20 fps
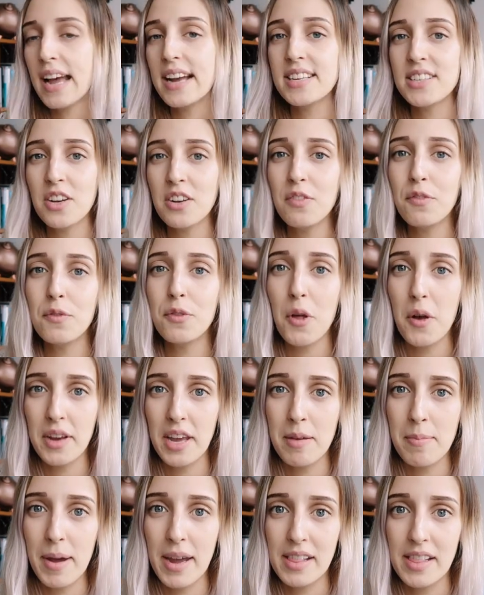I started
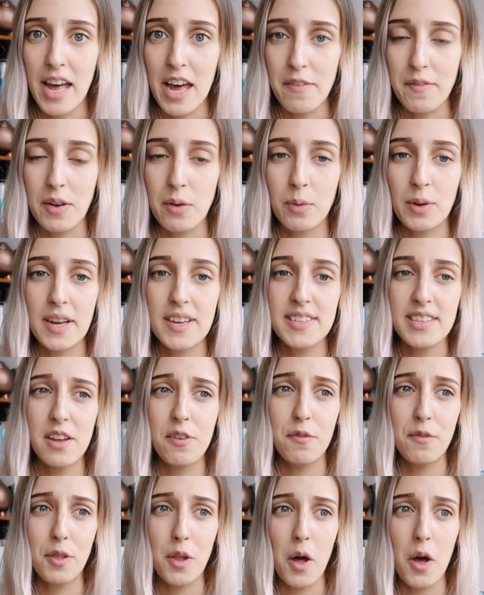vlogging my life and when I
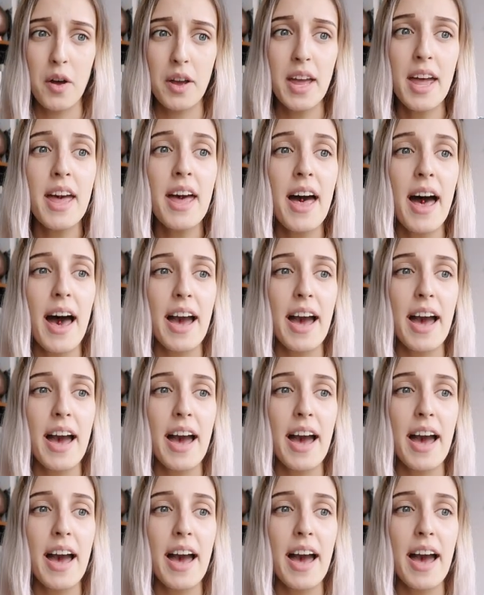say vlog,